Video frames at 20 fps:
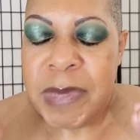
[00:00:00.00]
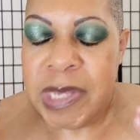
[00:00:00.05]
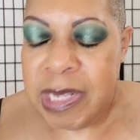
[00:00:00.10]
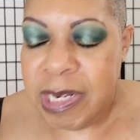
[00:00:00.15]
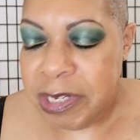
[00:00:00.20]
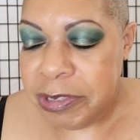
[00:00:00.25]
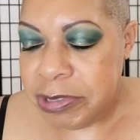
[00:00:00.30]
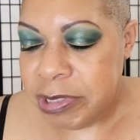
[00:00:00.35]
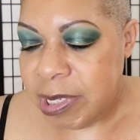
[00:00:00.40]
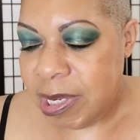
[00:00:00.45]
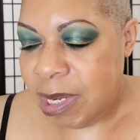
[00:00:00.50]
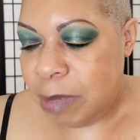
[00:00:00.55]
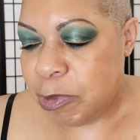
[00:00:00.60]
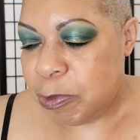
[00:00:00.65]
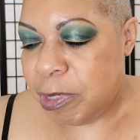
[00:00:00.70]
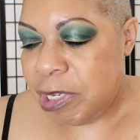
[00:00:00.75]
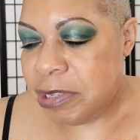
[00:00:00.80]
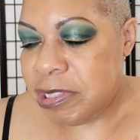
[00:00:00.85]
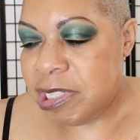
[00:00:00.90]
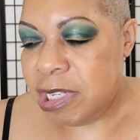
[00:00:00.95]
and there's times
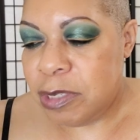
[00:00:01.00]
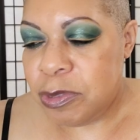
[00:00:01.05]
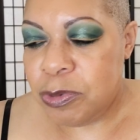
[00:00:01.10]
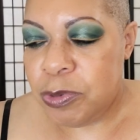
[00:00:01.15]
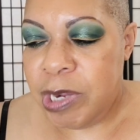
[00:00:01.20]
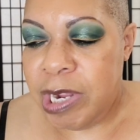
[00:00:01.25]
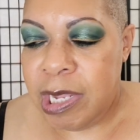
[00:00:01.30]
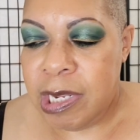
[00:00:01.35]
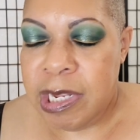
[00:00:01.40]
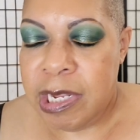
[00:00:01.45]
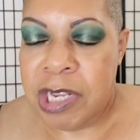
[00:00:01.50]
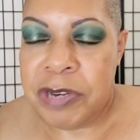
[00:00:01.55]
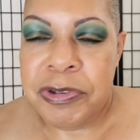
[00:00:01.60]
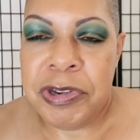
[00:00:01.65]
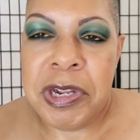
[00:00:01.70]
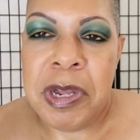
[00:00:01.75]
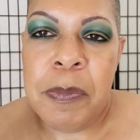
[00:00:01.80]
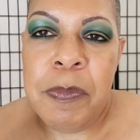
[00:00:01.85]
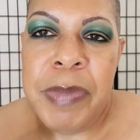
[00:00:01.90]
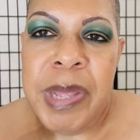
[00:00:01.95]
when I'll say I'll do eyeliner
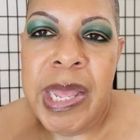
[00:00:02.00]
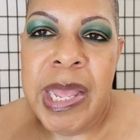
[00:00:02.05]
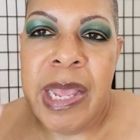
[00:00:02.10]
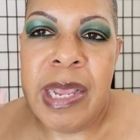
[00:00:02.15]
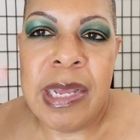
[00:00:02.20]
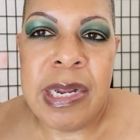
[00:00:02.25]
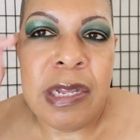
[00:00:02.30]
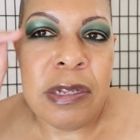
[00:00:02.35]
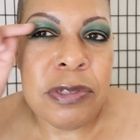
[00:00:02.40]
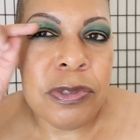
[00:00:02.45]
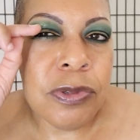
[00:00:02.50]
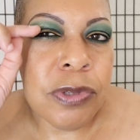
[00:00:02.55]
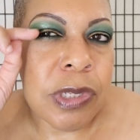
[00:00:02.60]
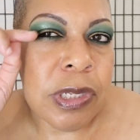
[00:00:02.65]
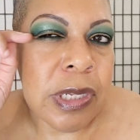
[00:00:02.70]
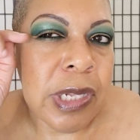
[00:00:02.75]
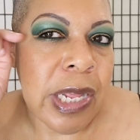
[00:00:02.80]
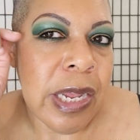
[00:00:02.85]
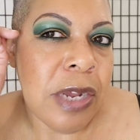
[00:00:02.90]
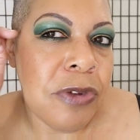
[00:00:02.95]
and come back and I'll do
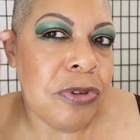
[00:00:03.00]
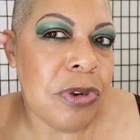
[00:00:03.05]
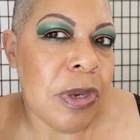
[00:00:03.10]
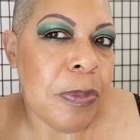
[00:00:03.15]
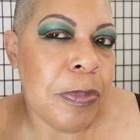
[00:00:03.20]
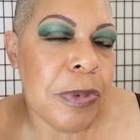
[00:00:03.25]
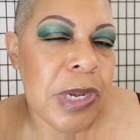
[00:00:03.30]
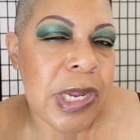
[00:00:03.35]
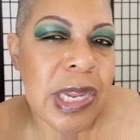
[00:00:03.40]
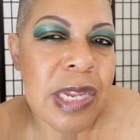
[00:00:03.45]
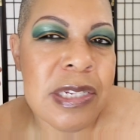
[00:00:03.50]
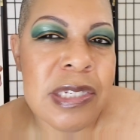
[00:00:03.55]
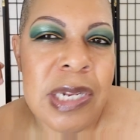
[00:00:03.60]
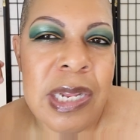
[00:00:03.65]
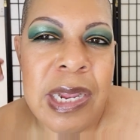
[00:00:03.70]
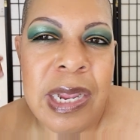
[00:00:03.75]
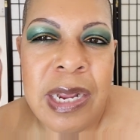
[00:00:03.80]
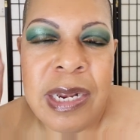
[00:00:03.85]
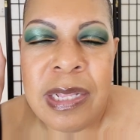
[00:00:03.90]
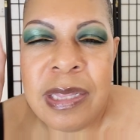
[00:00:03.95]
the liner or upper lash
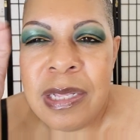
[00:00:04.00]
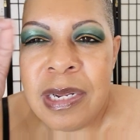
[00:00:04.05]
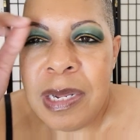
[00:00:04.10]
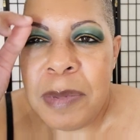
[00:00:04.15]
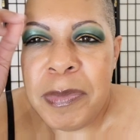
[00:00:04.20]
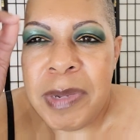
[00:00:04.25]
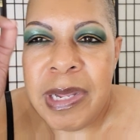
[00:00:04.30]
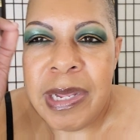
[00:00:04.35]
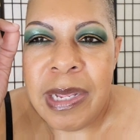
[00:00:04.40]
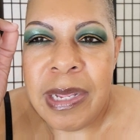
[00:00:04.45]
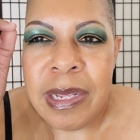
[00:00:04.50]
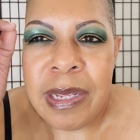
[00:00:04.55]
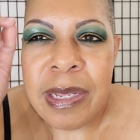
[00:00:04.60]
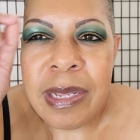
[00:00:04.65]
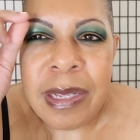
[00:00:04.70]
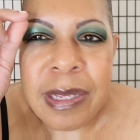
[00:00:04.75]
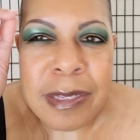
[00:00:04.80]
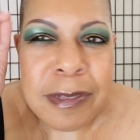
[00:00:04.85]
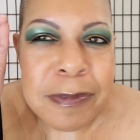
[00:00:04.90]
line. And then I'm like,